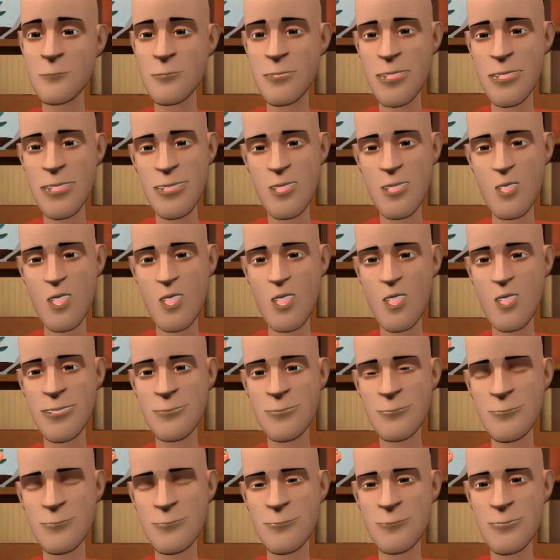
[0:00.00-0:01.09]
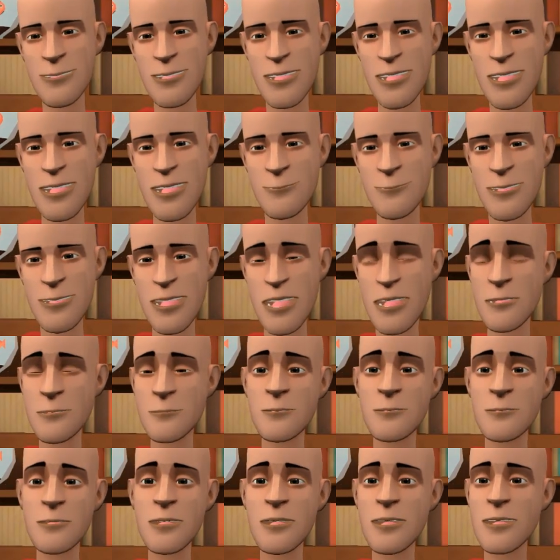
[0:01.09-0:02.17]
he's gone. That means
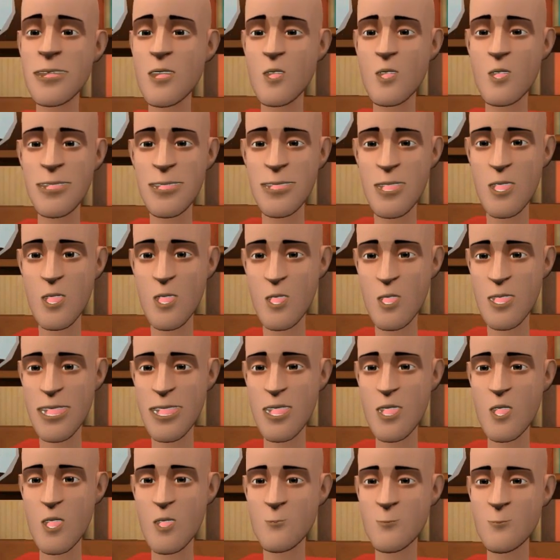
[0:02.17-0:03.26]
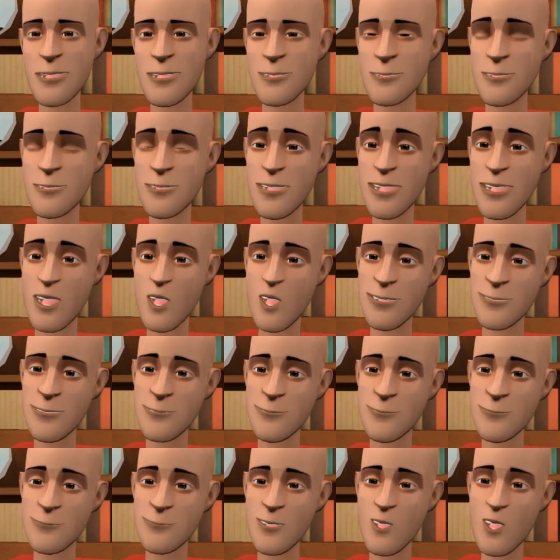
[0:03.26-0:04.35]
I can watch South Park now.
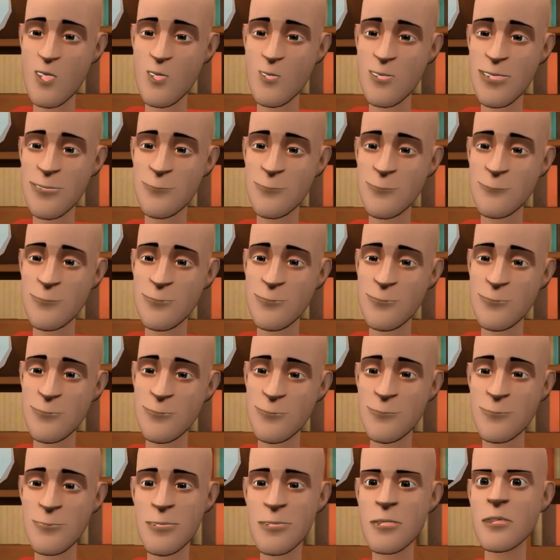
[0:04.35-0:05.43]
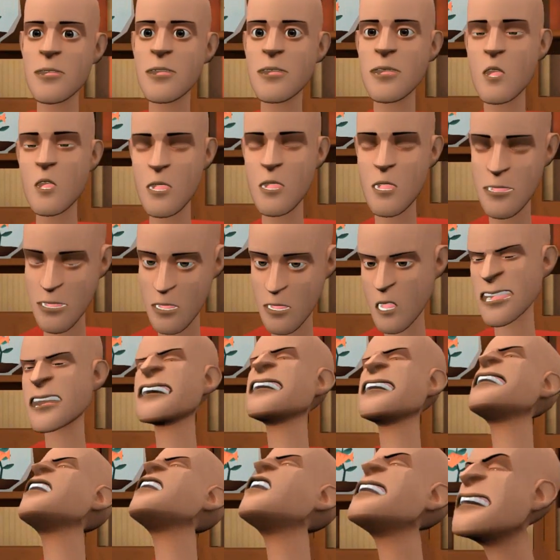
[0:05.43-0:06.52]
Awesome. Yeah, yeah, yeah,
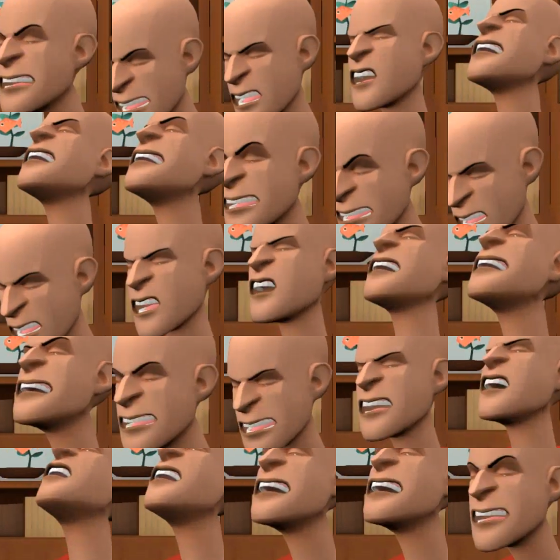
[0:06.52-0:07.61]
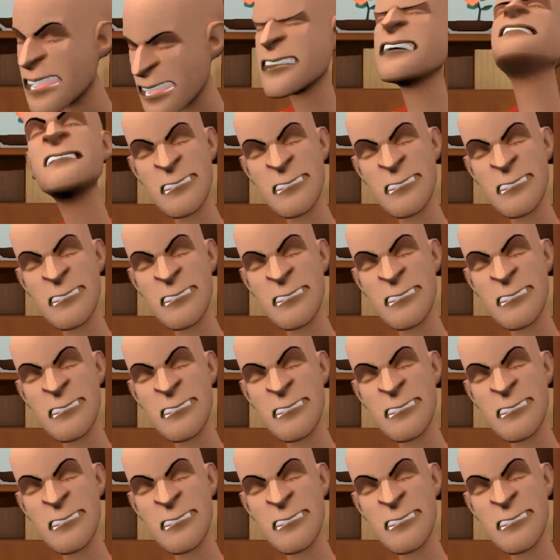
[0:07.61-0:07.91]
yeah, yeah, yeah, yeah,